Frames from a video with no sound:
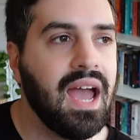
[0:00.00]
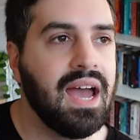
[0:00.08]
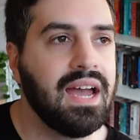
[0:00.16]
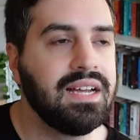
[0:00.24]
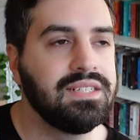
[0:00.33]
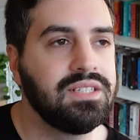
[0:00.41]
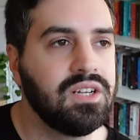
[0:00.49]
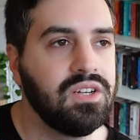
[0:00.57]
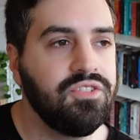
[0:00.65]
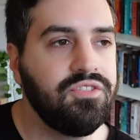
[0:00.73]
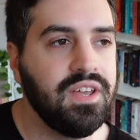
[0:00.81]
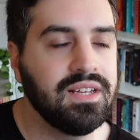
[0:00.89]
And
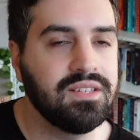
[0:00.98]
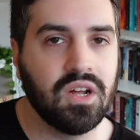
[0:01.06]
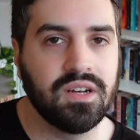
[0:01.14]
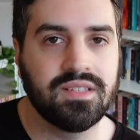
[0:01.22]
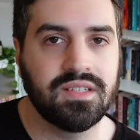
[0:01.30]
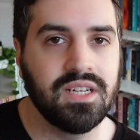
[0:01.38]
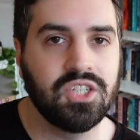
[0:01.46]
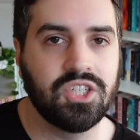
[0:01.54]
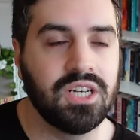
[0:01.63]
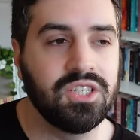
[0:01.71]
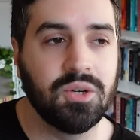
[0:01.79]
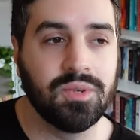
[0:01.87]
Luffy has got it
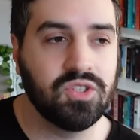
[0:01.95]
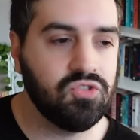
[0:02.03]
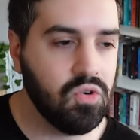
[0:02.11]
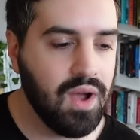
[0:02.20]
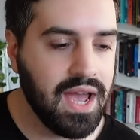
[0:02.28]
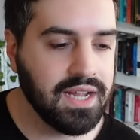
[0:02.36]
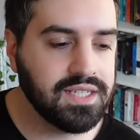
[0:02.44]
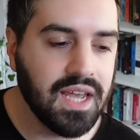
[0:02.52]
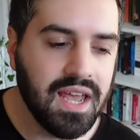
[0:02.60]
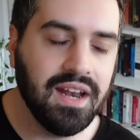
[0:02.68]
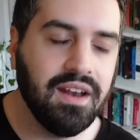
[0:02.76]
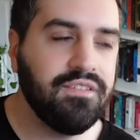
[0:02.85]
stitched into his straw hat.
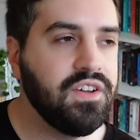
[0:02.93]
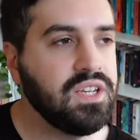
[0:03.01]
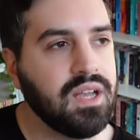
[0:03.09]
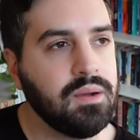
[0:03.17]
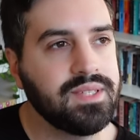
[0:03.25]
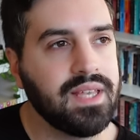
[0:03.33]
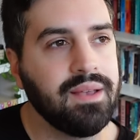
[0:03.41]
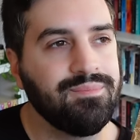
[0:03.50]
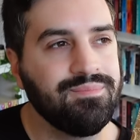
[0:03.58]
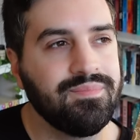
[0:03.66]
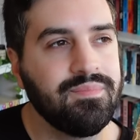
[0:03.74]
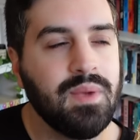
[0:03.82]
And at first I was like,
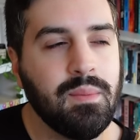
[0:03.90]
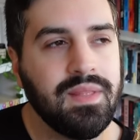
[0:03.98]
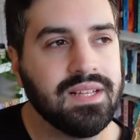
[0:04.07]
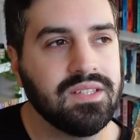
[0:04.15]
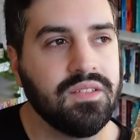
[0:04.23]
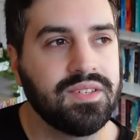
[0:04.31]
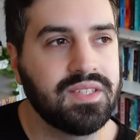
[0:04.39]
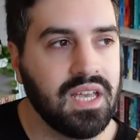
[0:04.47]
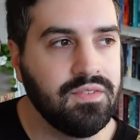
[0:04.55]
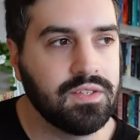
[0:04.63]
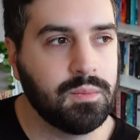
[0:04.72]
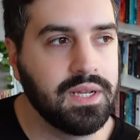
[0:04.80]
hmm, maybe that's not the
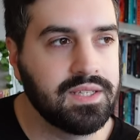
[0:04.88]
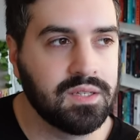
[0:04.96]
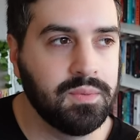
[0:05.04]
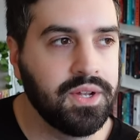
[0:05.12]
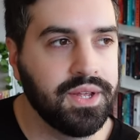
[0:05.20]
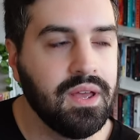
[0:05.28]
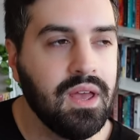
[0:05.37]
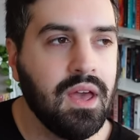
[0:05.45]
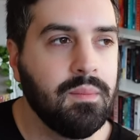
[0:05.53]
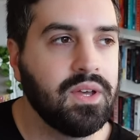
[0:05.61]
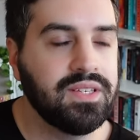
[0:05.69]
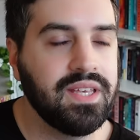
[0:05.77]
safest place to put it
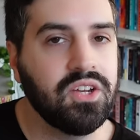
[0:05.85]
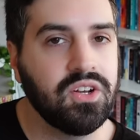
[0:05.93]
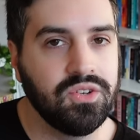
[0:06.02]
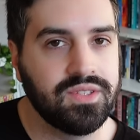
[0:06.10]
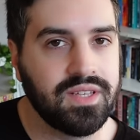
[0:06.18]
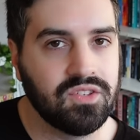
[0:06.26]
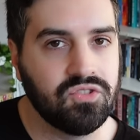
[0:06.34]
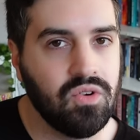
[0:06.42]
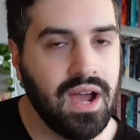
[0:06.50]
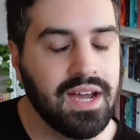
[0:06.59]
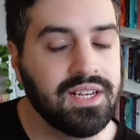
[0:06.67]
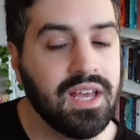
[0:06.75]
because he could lose that
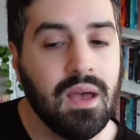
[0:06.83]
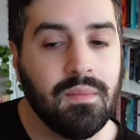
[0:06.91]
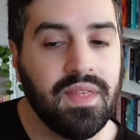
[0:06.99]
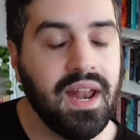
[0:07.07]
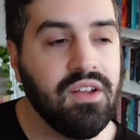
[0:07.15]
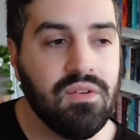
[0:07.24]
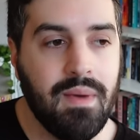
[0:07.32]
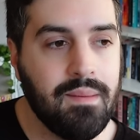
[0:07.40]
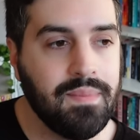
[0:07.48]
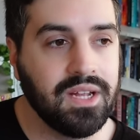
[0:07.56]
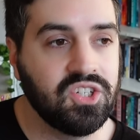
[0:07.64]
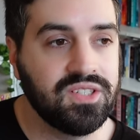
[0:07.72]
straw hat. But then I
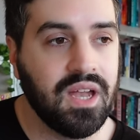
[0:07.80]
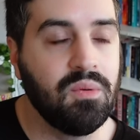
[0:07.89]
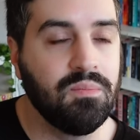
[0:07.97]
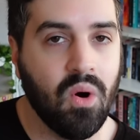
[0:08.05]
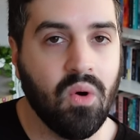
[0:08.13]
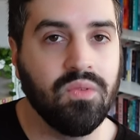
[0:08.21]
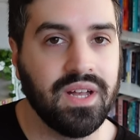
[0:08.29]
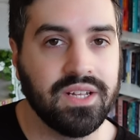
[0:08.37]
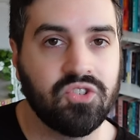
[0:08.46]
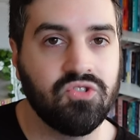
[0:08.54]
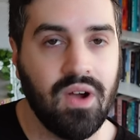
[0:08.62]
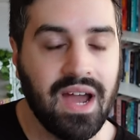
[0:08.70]
remember just how important that
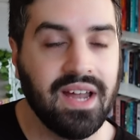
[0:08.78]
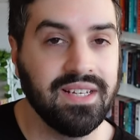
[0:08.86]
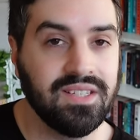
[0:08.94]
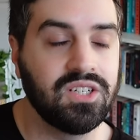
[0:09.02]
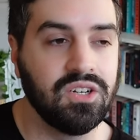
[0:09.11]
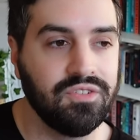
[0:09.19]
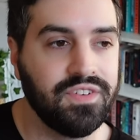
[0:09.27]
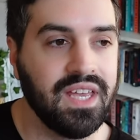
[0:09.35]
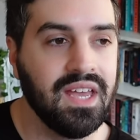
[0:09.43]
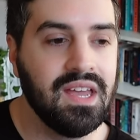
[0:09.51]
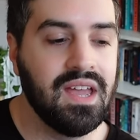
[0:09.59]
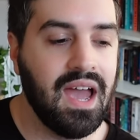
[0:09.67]
straw hat is to
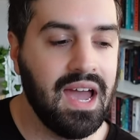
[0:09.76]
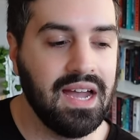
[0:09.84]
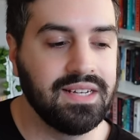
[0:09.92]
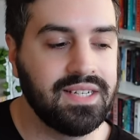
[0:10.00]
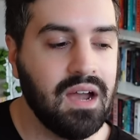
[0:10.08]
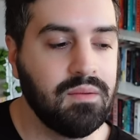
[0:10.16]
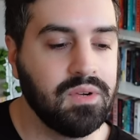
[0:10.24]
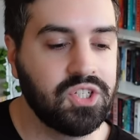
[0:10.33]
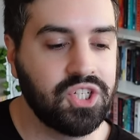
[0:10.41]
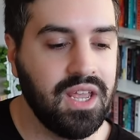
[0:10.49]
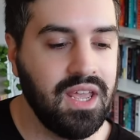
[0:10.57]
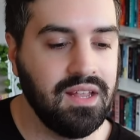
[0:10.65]
Luffy and how
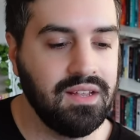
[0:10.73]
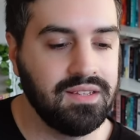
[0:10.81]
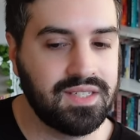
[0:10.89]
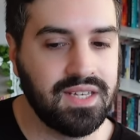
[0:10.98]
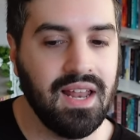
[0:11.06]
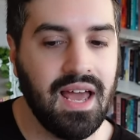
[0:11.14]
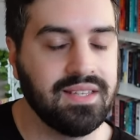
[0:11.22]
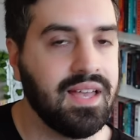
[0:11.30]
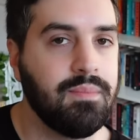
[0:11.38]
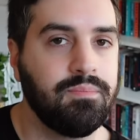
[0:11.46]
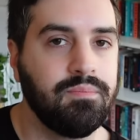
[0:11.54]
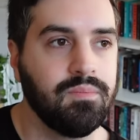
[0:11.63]
much he still has
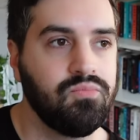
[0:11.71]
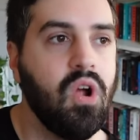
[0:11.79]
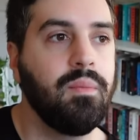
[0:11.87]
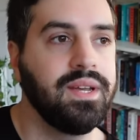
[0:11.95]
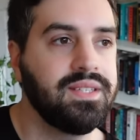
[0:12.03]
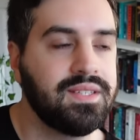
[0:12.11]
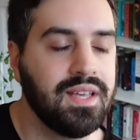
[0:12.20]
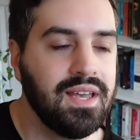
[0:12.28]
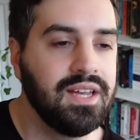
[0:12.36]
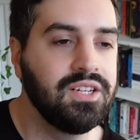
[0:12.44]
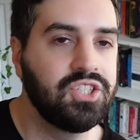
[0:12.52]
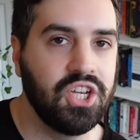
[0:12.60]
that promise
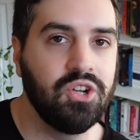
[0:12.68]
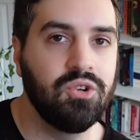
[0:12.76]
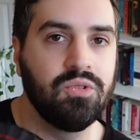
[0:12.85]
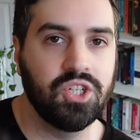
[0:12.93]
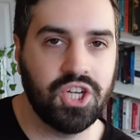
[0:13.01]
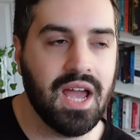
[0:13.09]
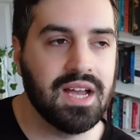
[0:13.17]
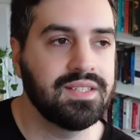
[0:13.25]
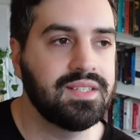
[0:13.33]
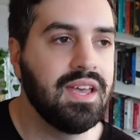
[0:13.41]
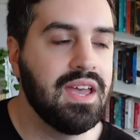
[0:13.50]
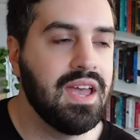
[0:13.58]
to
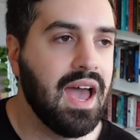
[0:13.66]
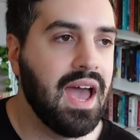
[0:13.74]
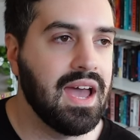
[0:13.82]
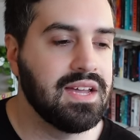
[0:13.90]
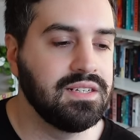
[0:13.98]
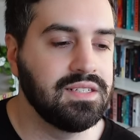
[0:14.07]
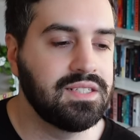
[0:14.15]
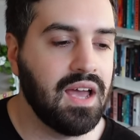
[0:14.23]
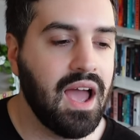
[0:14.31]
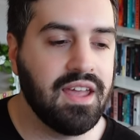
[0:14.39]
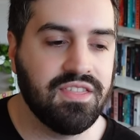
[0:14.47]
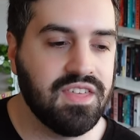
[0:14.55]
Shanks. And
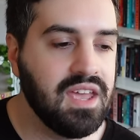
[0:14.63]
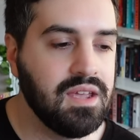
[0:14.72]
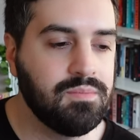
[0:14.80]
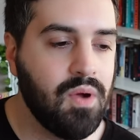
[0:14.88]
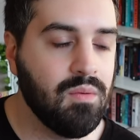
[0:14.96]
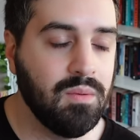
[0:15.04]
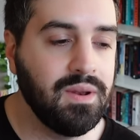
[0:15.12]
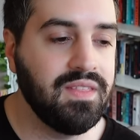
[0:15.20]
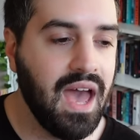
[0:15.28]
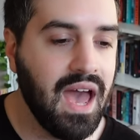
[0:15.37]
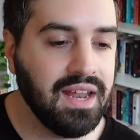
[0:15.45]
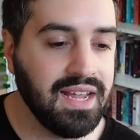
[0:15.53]
I think probably
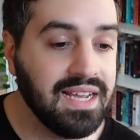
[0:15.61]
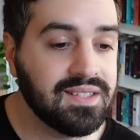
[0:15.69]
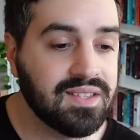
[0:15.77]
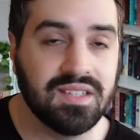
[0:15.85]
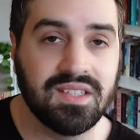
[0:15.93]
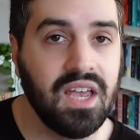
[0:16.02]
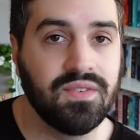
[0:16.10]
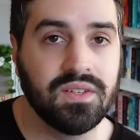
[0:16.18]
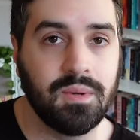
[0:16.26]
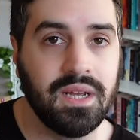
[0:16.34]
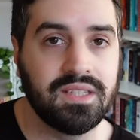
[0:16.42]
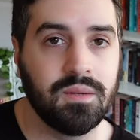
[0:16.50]
the hat is the
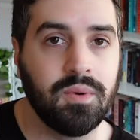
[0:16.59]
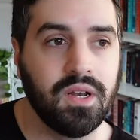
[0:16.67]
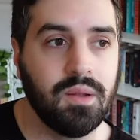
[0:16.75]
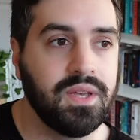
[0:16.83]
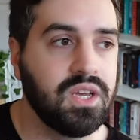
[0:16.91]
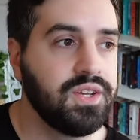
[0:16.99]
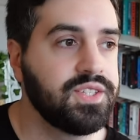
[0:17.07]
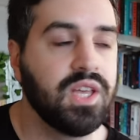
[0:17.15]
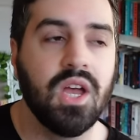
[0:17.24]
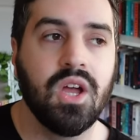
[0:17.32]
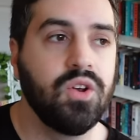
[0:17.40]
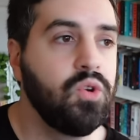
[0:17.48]
safest place to put it because
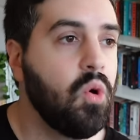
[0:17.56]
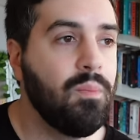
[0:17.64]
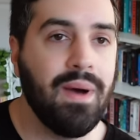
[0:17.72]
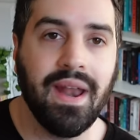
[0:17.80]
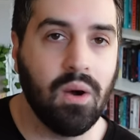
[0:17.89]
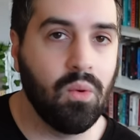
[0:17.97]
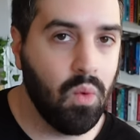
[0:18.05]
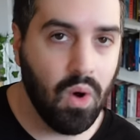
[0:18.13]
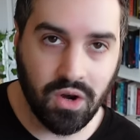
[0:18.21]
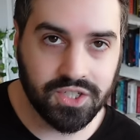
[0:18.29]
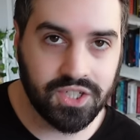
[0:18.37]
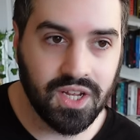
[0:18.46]
no matter
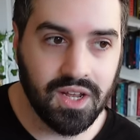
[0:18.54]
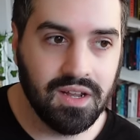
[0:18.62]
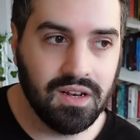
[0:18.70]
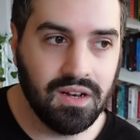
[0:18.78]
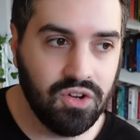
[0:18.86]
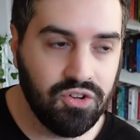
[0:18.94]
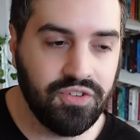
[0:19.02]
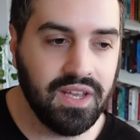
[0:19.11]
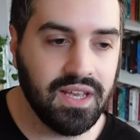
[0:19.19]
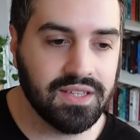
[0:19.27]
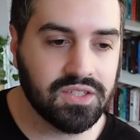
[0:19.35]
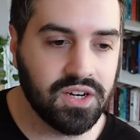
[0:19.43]
what,
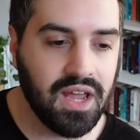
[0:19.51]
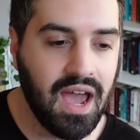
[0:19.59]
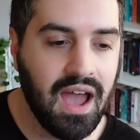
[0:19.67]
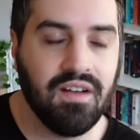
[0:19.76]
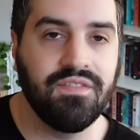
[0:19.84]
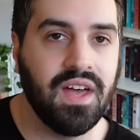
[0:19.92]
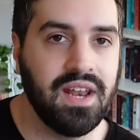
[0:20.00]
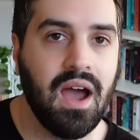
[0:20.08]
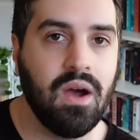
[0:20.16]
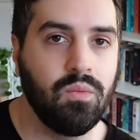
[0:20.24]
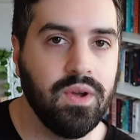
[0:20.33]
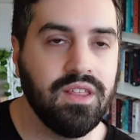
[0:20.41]
Luffy is going to have that
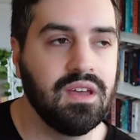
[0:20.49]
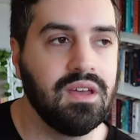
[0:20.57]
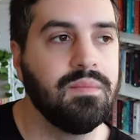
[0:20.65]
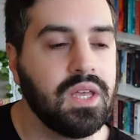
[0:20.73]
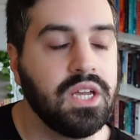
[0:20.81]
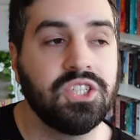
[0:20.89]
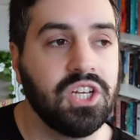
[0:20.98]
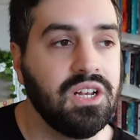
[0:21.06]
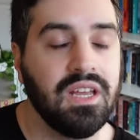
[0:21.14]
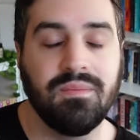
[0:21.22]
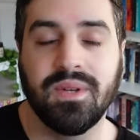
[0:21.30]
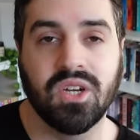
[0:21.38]
hat with him until
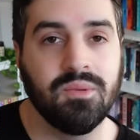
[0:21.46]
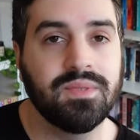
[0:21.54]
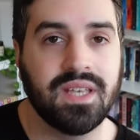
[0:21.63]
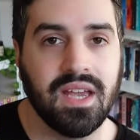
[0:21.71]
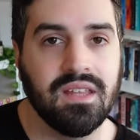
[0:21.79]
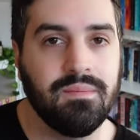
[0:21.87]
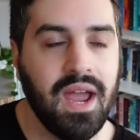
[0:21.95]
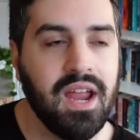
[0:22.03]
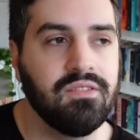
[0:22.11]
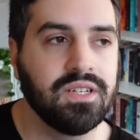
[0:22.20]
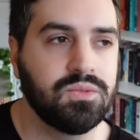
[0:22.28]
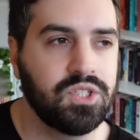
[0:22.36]
he becomes King of the
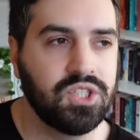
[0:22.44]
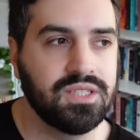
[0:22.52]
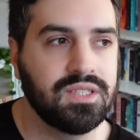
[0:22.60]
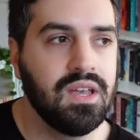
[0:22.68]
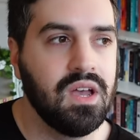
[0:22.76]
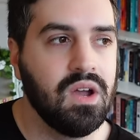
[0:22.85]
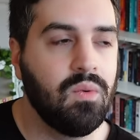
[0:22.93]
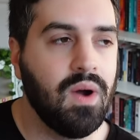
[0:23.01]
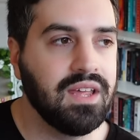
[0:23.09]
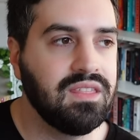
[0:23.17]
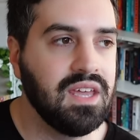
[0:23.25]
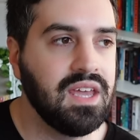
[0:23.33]
Pirates, which is
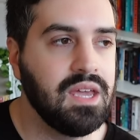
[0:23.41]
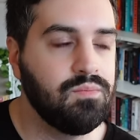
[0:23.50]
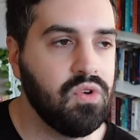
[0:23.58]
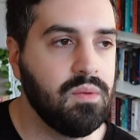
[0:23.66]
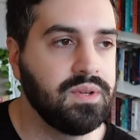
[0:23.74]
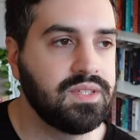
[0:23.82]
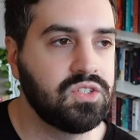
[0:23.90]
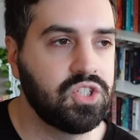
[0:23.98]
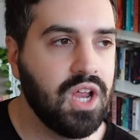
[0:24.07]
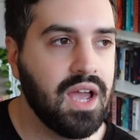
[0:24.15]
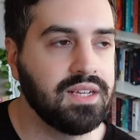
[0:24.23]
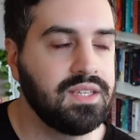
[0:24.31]
why I think he promised
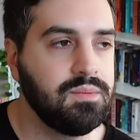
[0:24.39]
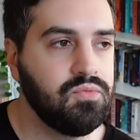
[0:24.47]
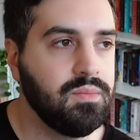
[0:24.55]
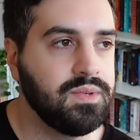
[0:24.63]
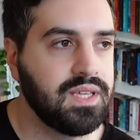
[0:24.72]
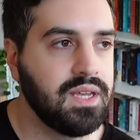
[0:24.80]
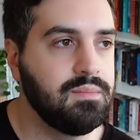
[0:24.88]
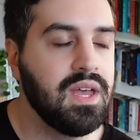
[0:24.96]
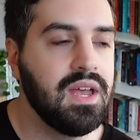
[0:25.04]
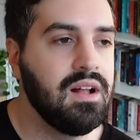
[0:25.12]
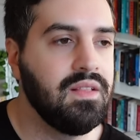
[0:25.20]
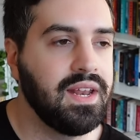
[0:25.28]
Shanks, he promised him
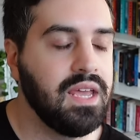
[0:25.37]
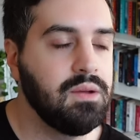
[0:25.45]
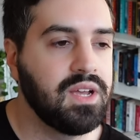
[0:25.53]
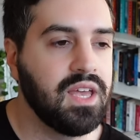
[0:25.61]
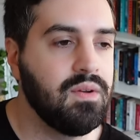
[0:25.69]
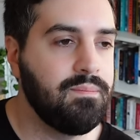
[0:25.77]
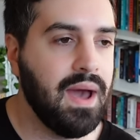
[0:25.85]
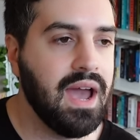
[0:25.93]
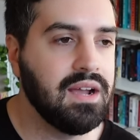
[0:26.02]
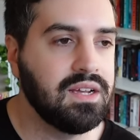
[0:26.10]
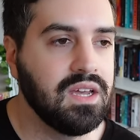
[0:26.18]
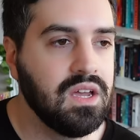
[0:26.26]
that he would give it
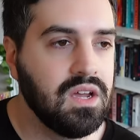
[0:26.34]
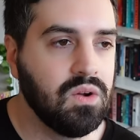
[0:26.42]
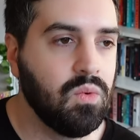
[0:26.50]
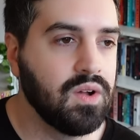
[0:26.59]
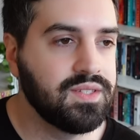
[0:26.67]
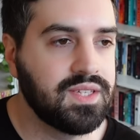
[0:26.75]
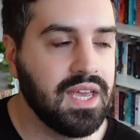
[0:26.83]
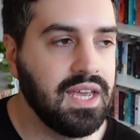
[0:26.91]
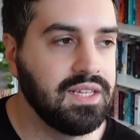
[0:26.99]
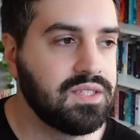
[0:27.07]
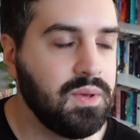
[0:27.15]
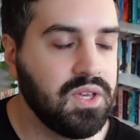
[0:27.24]
back once
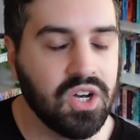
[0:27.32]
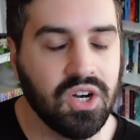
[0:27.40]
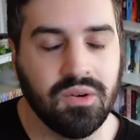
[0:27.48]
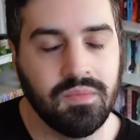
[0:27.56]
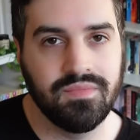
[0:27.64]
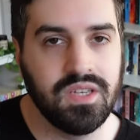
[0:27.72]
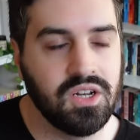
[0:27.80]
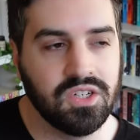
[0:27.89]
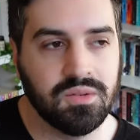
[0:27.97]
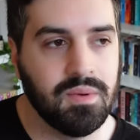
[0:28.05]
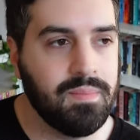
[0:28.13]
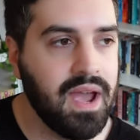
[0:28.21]
he's become the
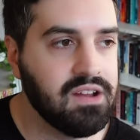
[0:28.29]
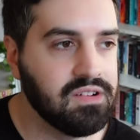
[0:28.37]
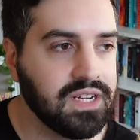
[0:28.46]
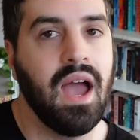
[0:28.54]
ultimate pirate.